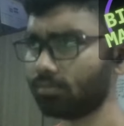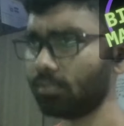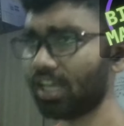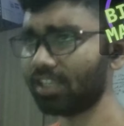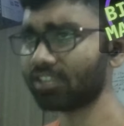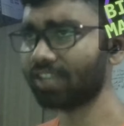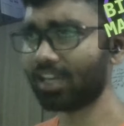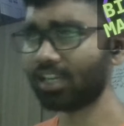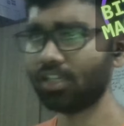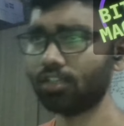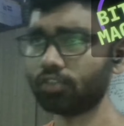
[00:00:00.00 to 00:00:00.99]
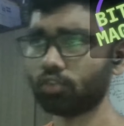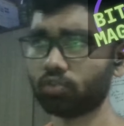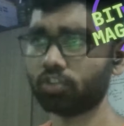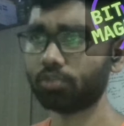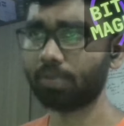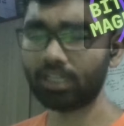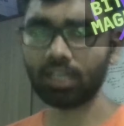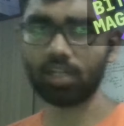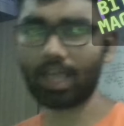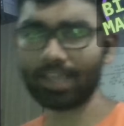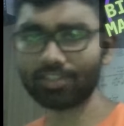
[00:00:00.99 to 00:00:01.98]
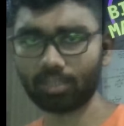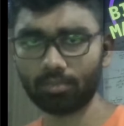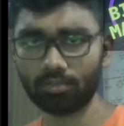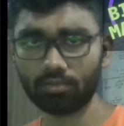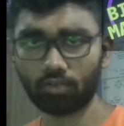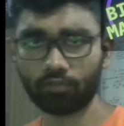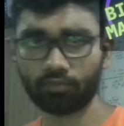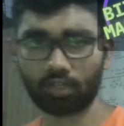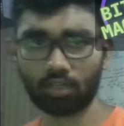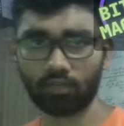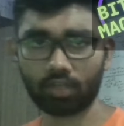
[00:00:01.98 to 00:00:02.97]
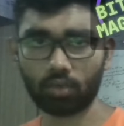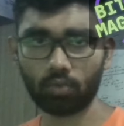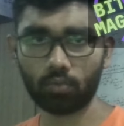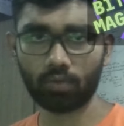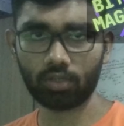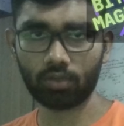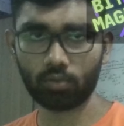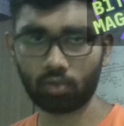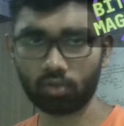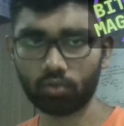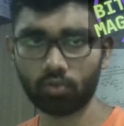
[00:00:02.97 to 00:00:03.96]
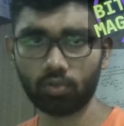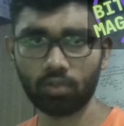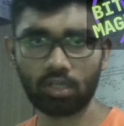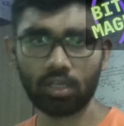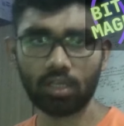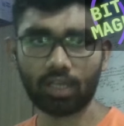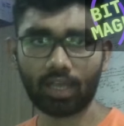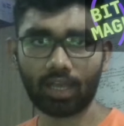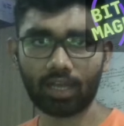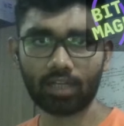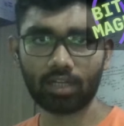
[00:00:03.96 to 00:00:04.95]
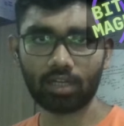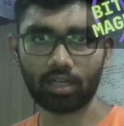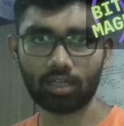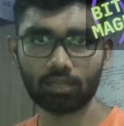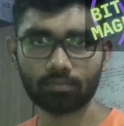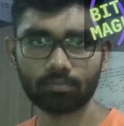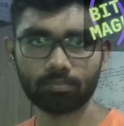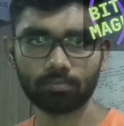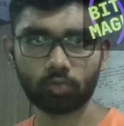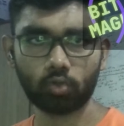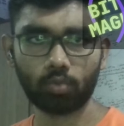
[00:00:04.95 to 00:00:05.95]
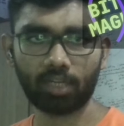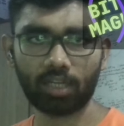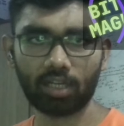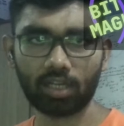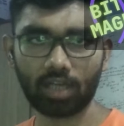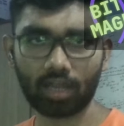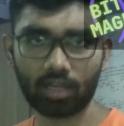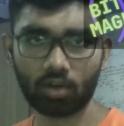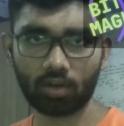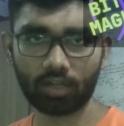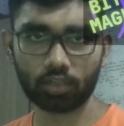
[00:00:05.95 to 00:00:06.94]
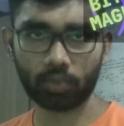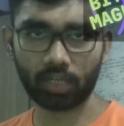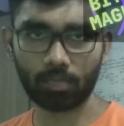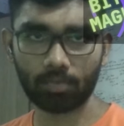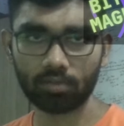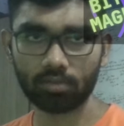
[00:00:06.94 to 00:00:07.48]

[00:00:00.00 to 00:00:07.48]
yeah, there's that. So just maintain a hash table of where you want to go, and you maintain a current context variable,